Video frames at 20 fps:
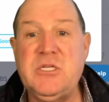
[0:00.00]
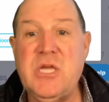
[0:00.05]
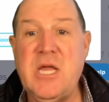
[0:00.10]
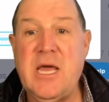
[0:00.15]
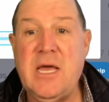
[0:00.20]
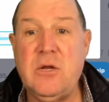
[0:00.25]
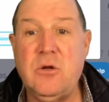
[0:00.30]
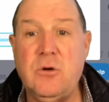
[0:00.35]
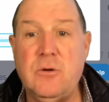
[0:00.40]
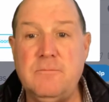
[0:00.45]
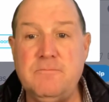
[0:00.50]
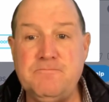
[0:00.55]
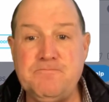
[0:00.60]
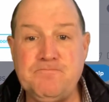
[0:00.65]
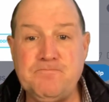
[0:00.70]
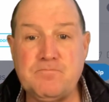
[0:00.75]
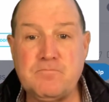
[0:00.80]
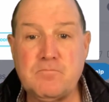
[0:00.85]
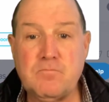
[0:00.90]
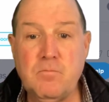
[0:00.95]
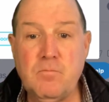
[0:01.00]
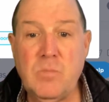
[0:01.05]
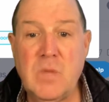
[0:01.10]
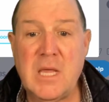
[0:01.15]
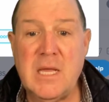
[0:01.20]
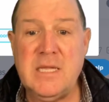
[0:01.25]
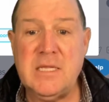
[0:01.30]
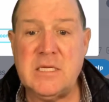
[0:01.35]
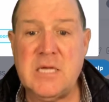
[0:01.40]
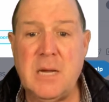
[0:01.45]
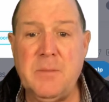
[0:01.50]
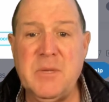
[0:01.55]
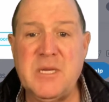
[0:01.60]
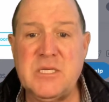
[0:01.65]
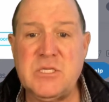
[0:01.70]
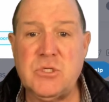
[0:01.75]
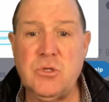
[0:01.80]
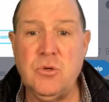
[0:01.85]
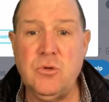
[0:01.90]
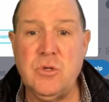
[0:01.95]
channel. And coming
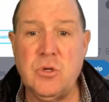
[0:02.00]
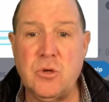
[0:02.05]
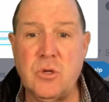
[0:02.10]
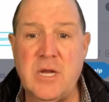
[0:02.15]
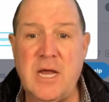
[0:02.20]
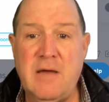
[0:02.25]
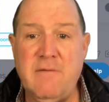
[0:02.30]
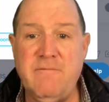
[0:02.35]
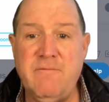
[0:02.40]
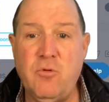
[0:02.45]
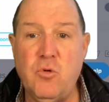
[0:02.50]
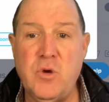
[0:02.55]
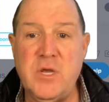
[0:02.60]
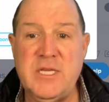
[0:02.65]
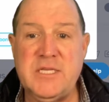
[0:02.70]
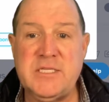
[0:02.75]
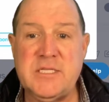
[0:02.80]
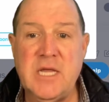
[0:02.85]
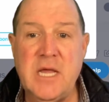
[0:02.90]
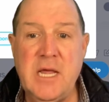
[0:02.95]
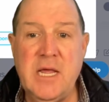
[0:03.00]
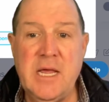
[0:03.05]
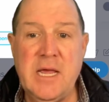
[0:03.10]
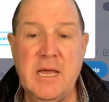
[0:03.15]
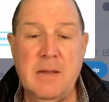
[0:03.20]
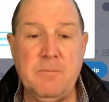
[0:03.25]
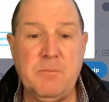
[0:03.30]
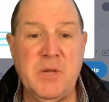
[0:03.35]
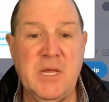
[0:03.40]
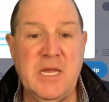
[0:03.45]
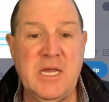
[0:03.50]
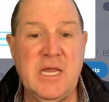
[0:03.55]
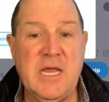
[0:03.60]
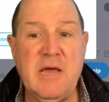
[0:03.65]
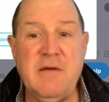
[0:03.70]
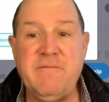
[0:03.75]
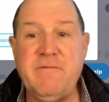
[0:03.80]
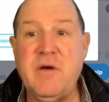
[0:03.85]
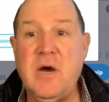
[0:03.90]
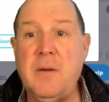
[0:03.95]
soon, they're going to have voice and
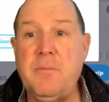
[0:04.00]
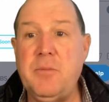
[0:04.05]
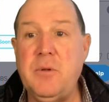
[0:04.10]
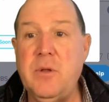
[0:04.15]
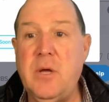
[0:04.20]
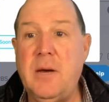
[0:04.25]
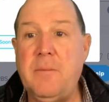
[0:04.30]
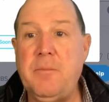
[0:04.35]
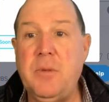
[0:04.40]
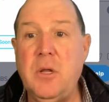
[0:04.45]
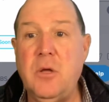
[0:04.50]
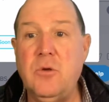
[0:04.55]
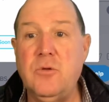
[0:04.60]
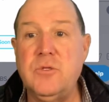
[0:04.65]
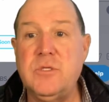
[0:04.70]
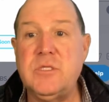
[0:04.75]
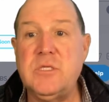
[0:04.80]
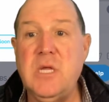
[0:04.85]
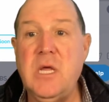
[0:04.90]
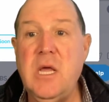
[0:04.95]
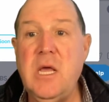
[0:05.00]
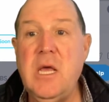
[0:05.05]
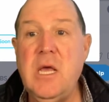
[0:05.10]
PDF uploads.